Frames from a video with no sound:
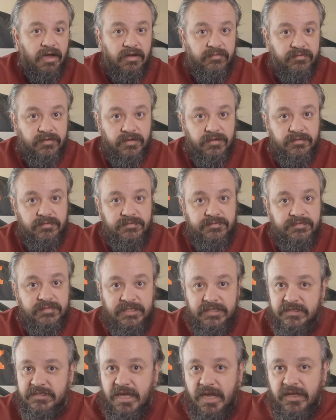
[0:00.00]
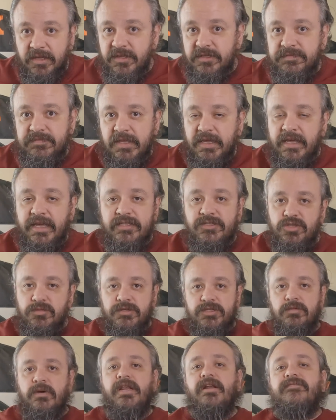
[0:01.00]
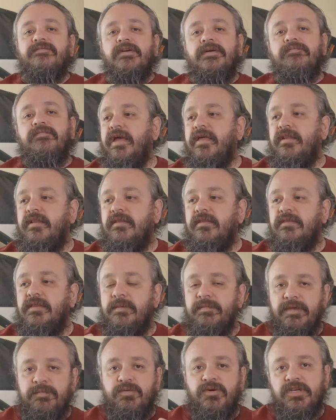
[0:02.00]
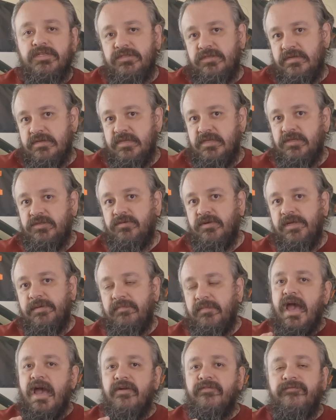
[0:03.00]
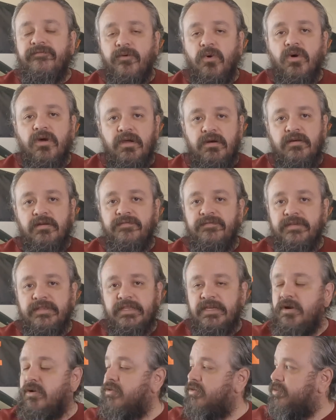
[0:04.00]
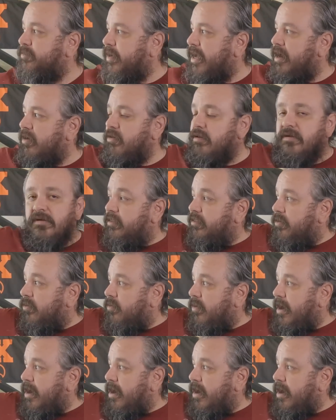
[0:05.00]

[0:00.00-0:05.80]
off-road. It's not good. It's too much weight up front. And let me put it to you this way. At 450 horsepower, the